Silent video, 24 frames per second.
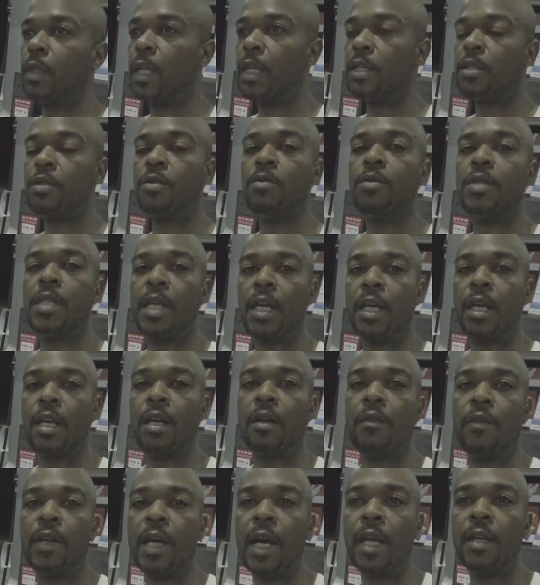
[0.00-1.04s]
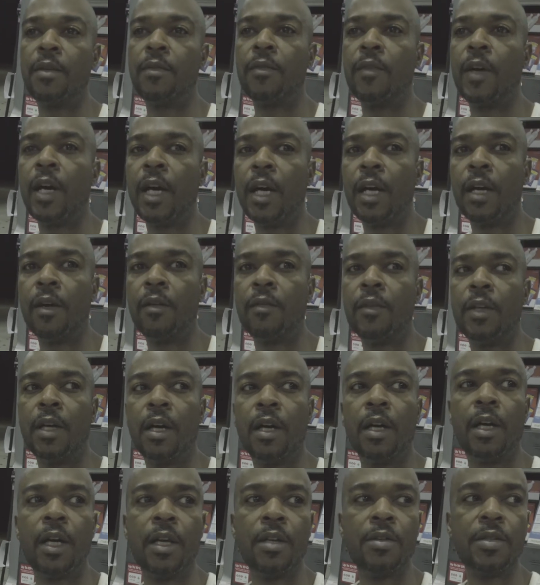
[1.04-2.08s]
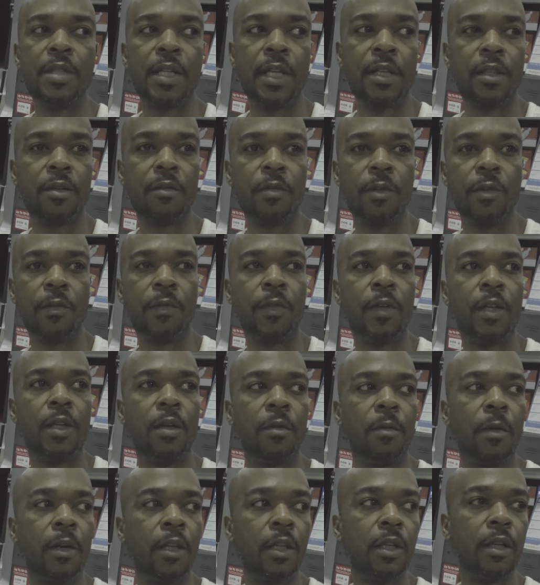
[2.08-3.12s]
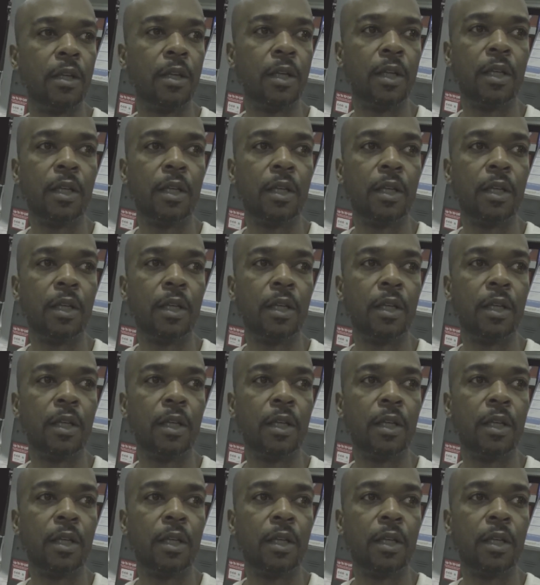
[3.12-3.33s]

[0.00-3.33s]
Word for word: as soon as I get off 95, I usually have to refill up right there